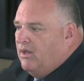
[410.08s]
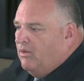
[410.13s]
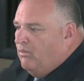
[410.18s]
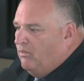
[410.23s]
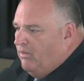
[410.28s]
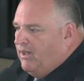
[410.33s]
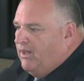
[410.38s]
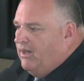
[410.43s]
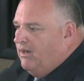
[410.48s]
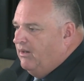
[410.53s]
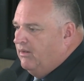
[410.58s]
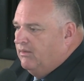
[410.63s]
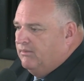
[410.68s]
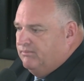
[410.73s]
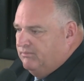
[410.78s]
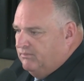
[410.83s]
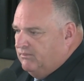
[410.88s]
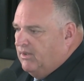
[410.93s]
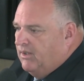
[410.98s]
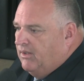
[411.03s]
we hear
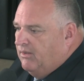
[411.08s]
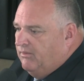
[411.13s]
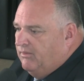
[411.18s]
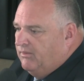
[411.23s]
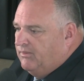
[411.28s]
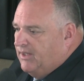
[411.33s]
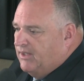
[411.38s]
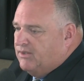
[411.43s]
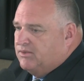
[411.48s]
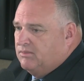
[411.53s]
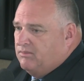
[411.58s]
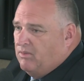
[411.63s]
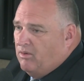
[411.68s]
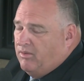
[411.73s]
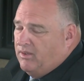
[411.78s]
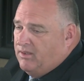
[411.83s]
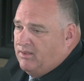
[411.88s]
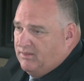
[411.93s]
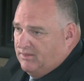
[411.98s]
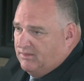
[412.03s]
with
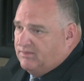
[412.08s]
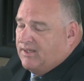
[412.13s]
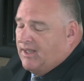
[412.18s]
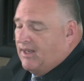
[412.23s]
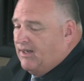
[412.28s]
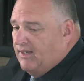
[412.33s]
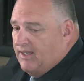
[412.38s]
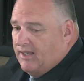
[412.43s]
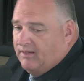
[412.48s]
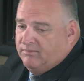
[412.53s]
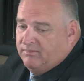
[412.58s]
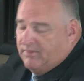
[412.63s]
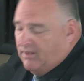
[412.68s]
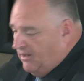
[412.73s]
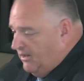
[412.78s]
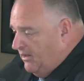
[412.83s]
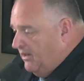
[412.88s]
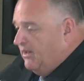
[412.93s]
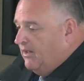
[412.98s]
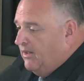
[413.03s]
testimony, and it's kind of like
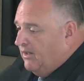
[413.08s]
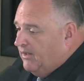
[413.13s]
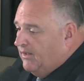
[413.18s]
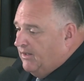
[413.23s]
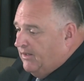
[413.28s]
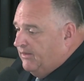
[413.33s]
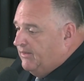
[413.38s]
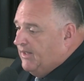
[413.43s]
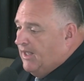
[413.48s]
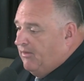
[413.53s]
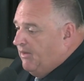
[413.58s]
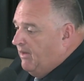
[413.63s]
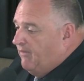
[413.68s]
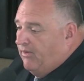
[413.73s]
I've